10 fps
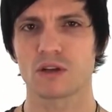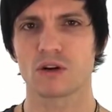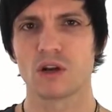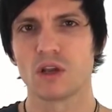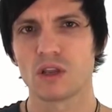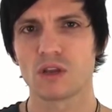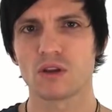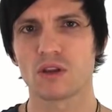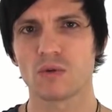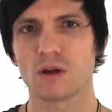
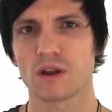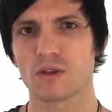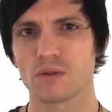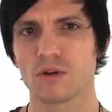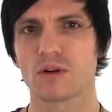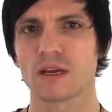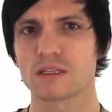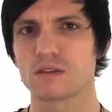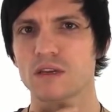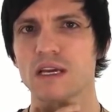You want your throat
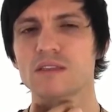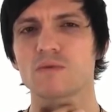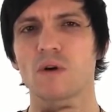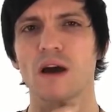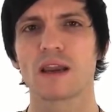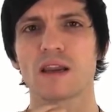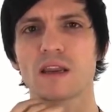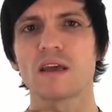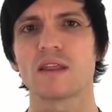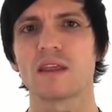nice and wide,
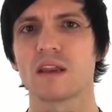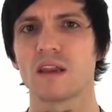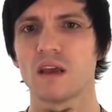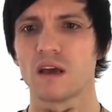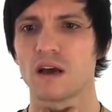and then